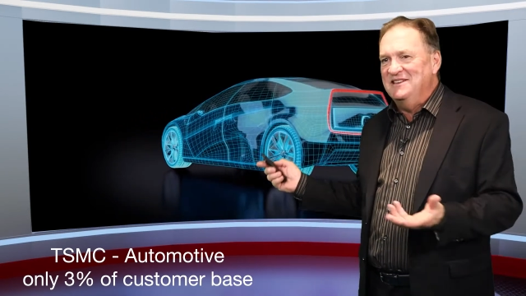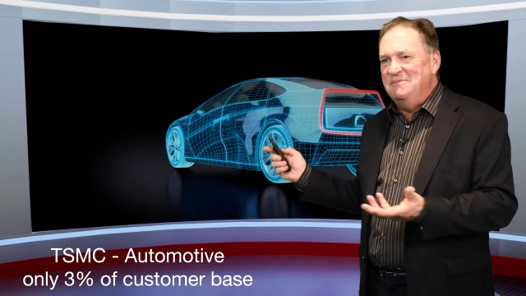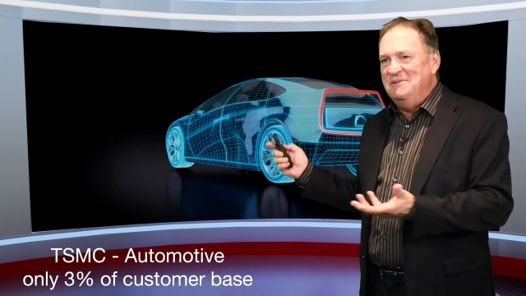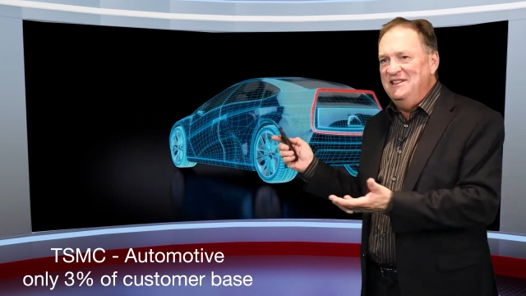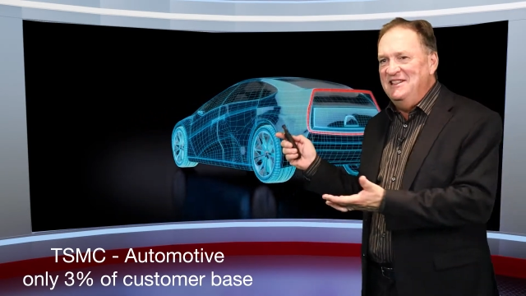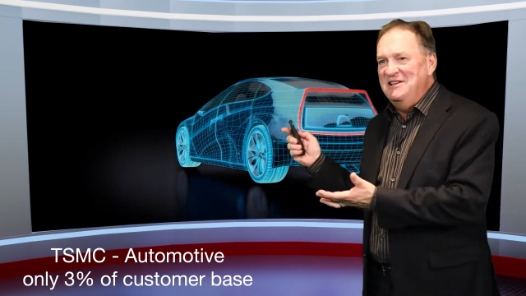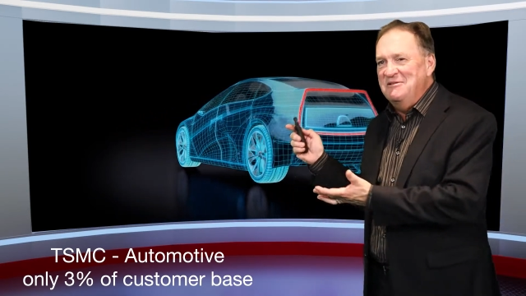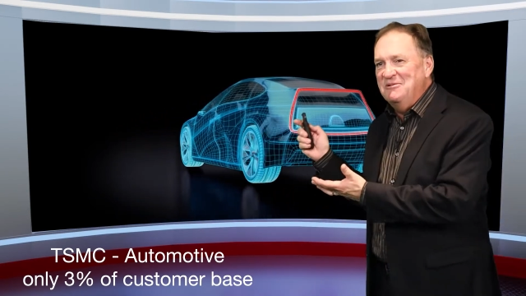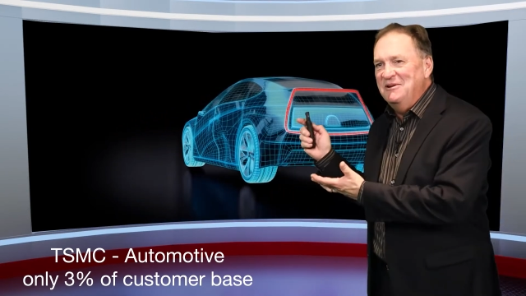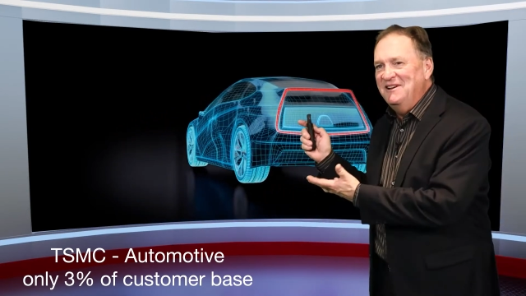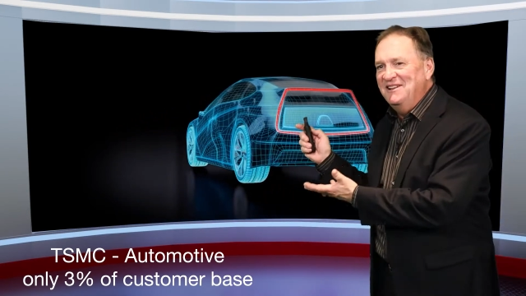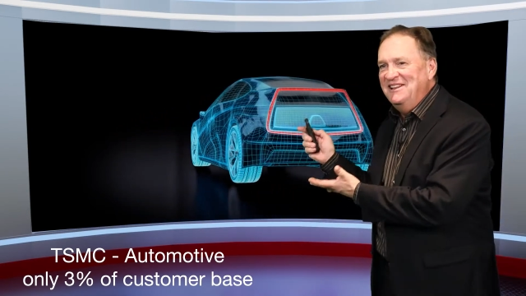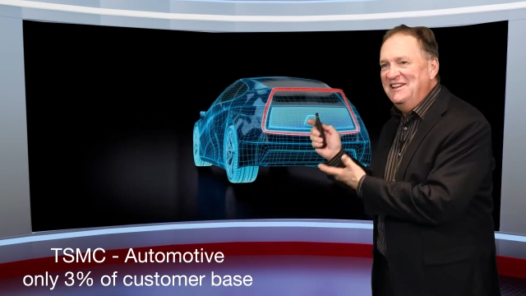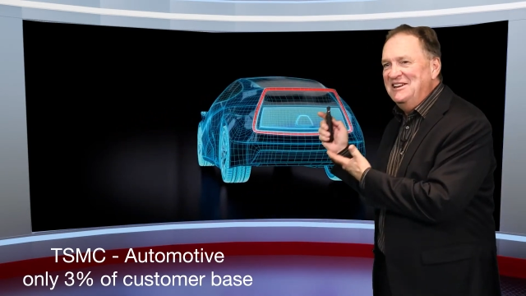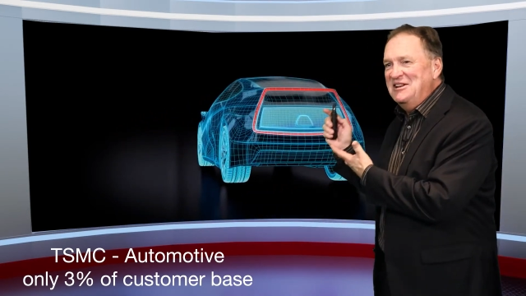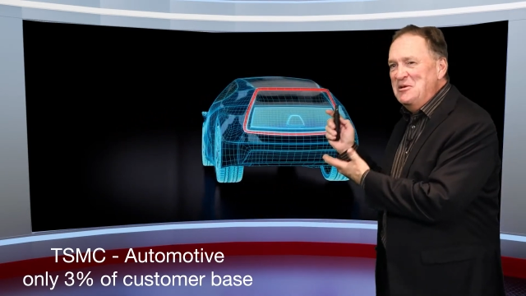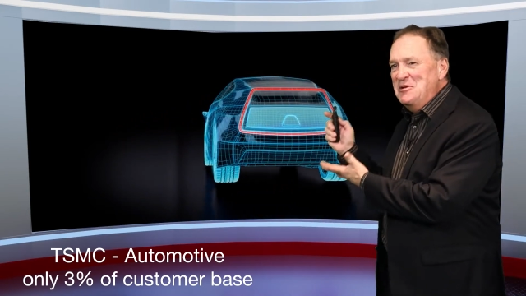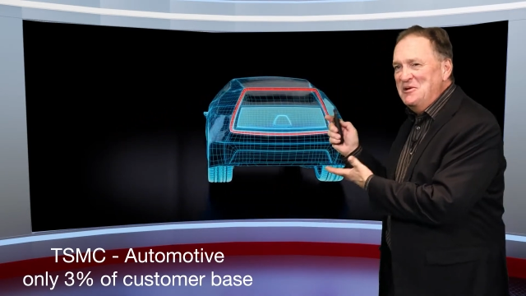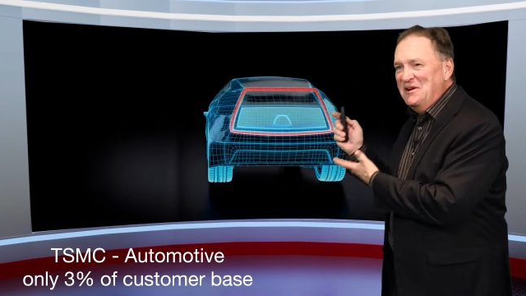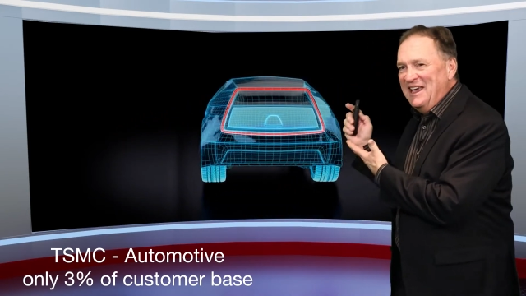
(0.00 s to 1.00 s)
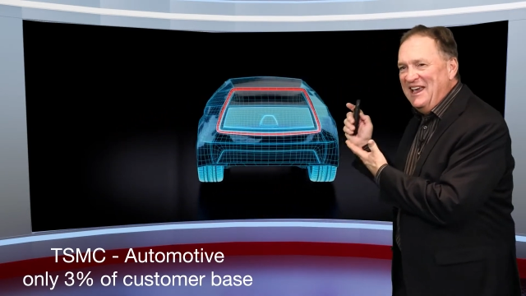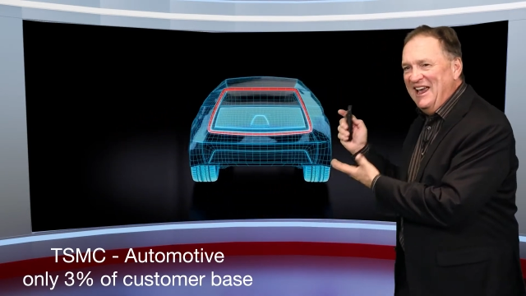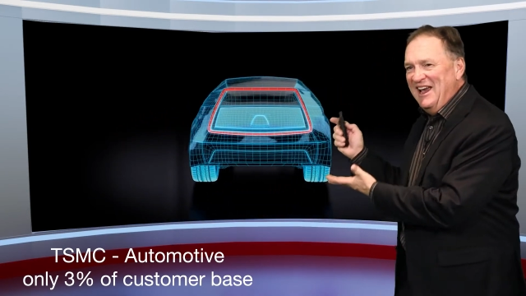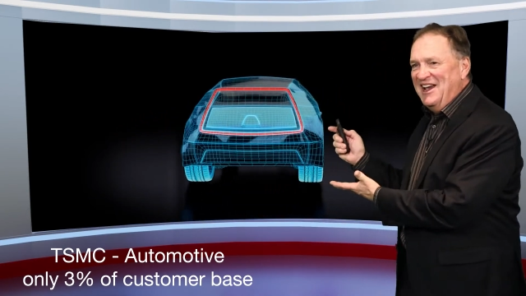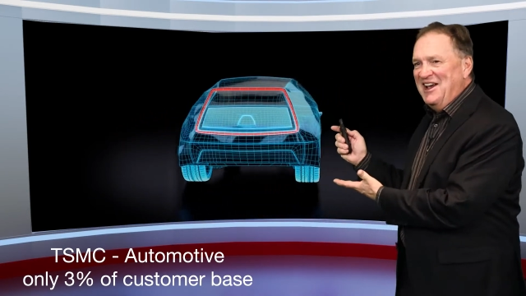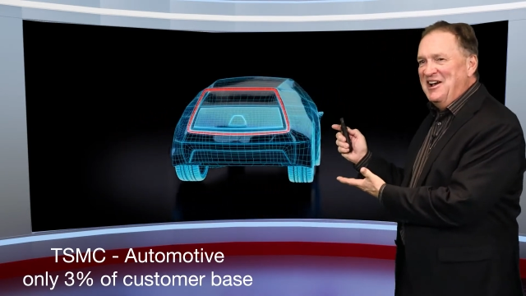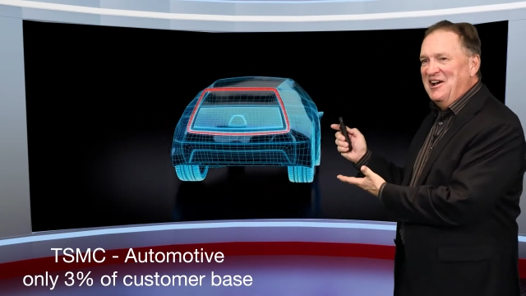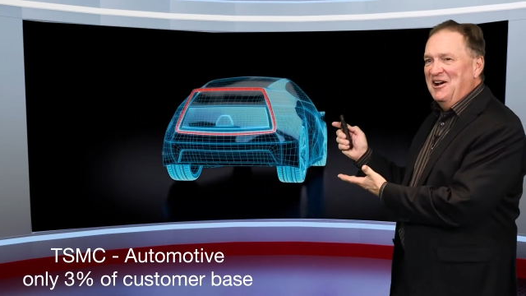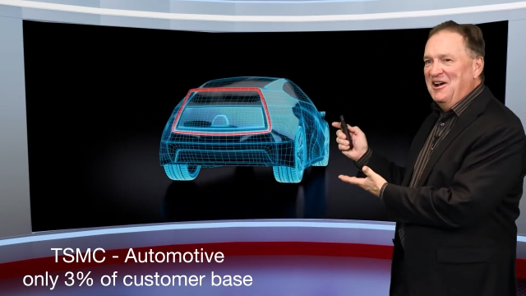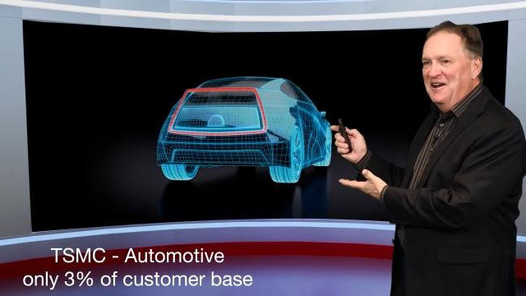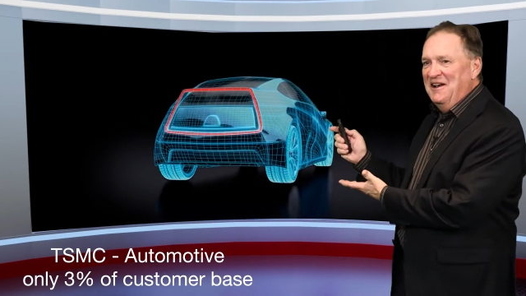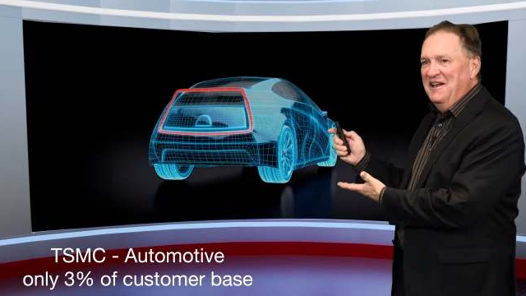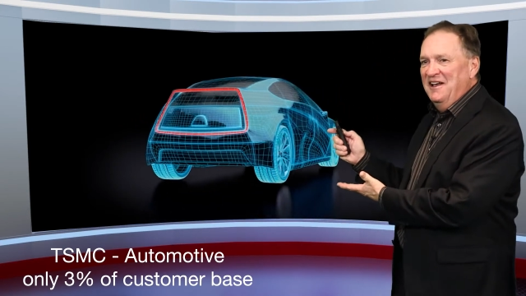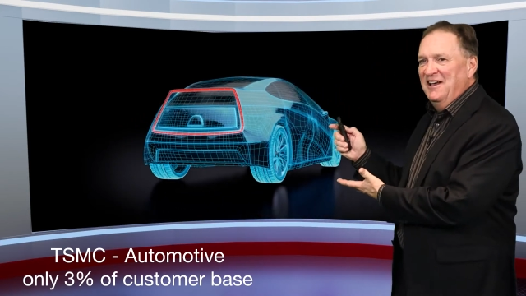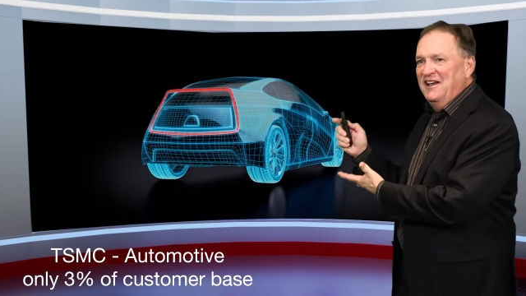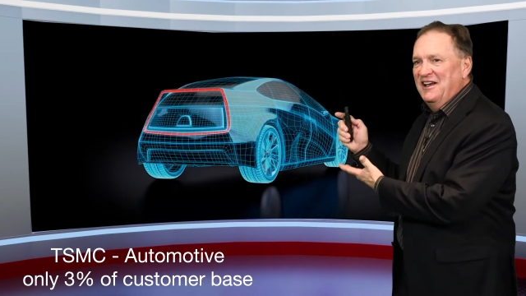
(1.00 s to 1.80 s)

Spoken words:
I mean, they really don't care